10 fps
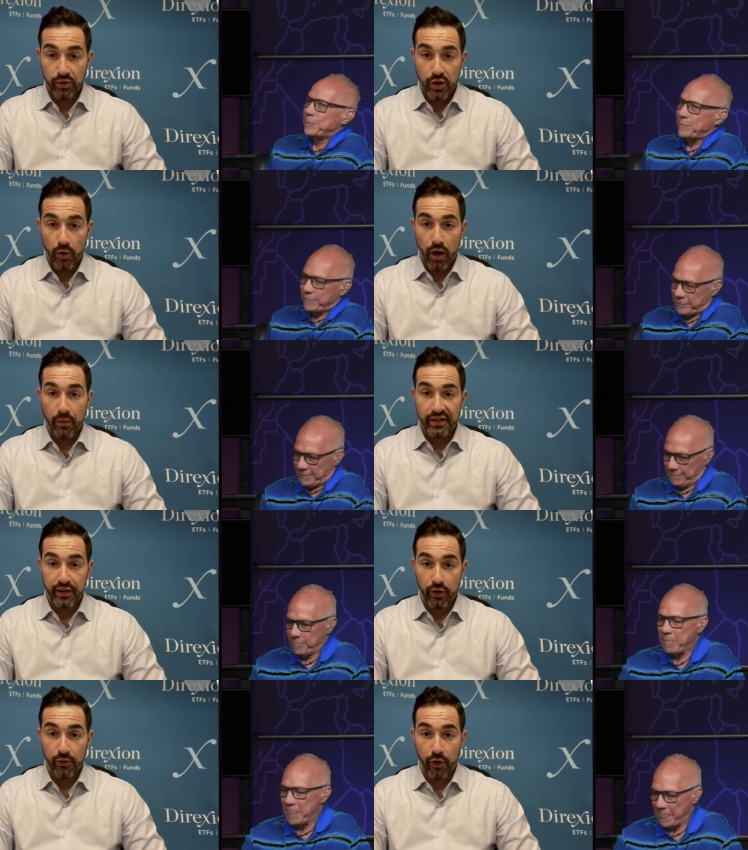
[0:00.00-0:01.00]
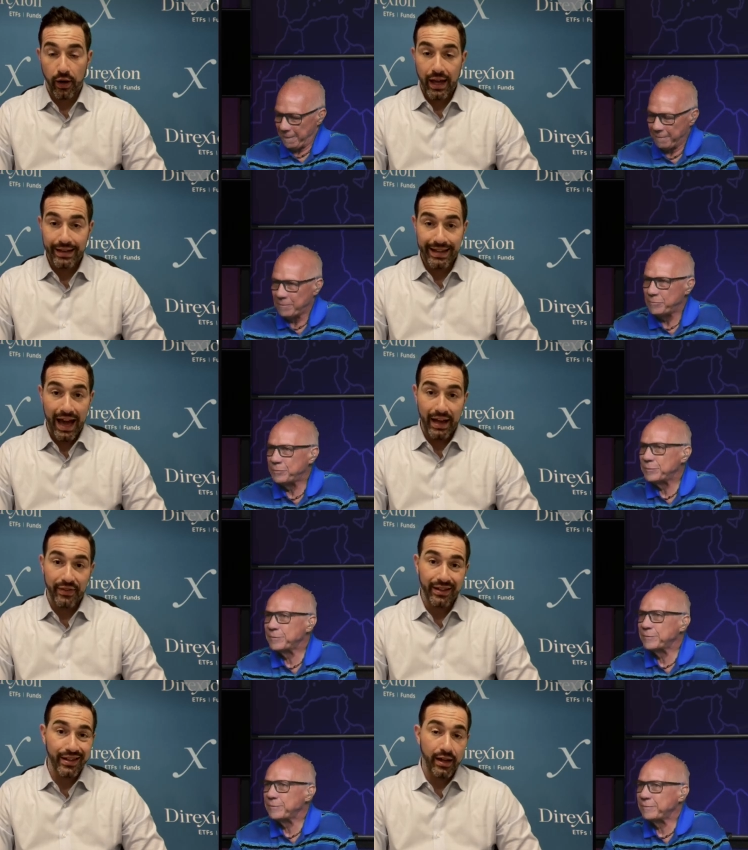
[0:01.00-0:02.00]
Speaker 1: what's going on with silver, and yeah, I
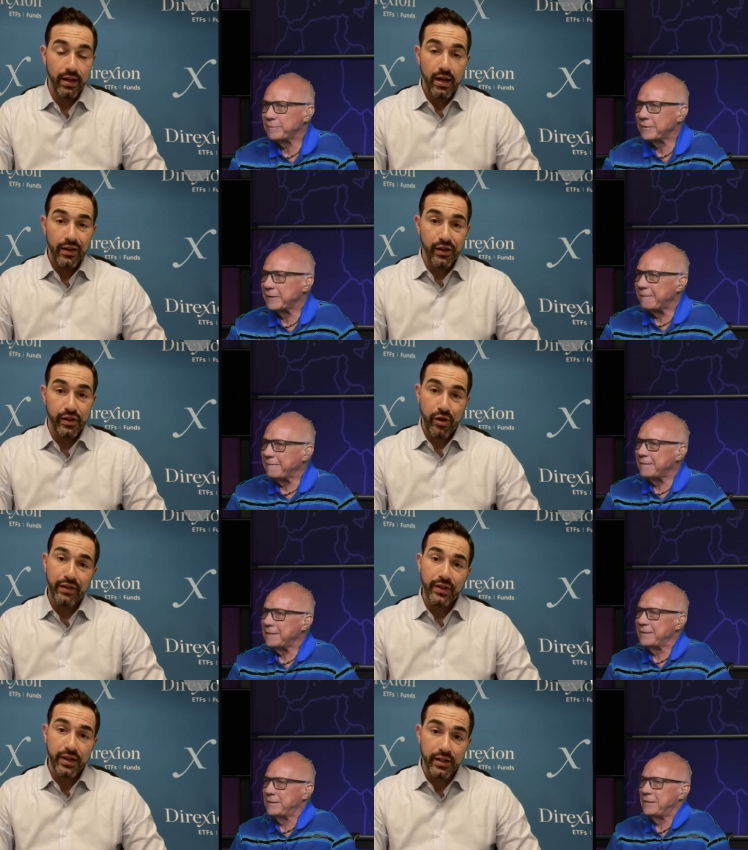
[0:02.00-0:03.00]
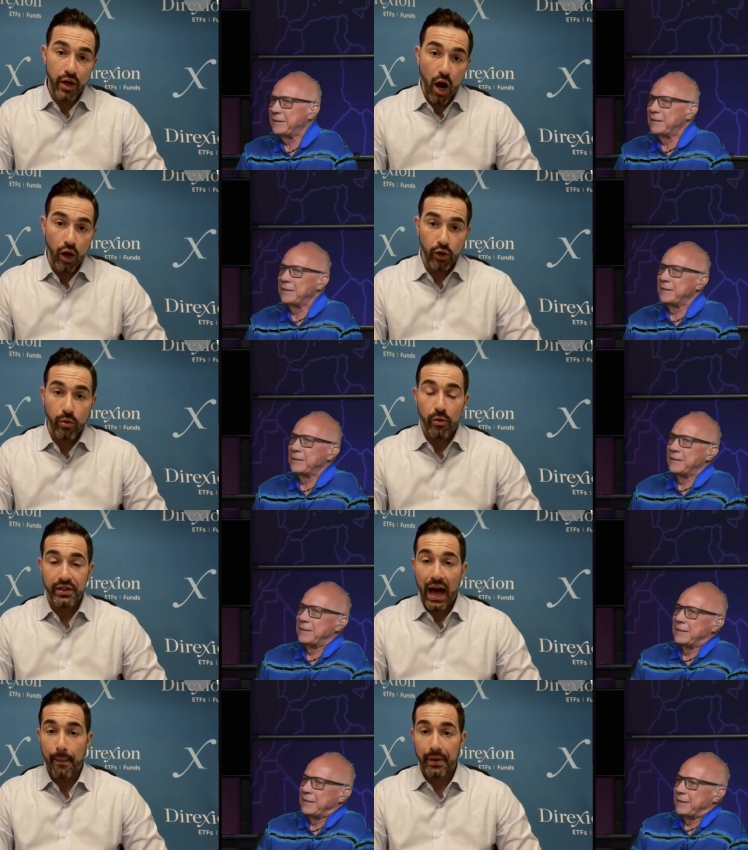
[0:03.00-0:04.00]
think the the strength of the dollar, what was
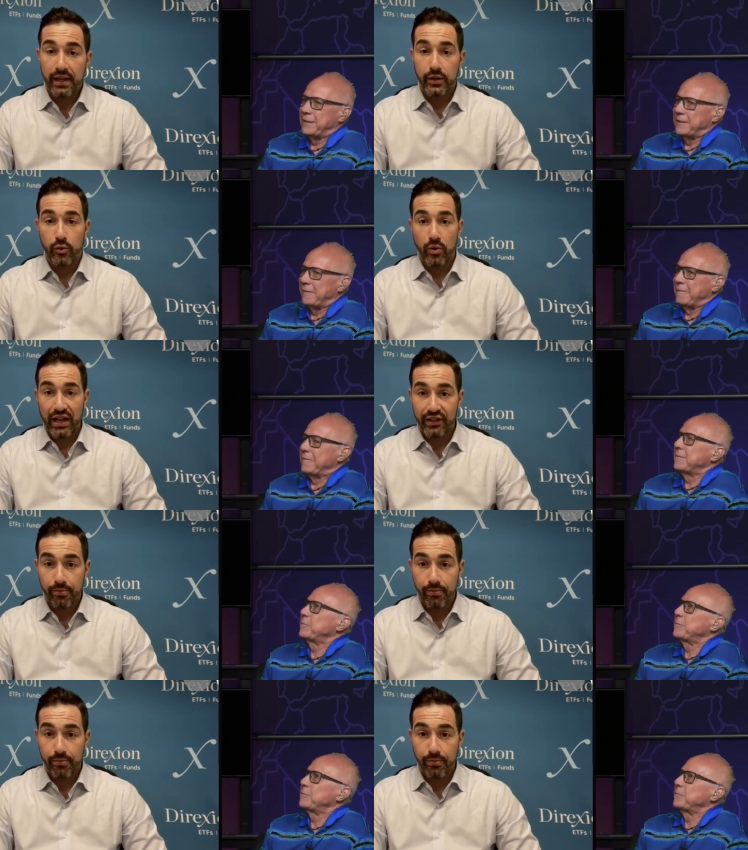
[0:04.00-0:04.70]
happening in the rates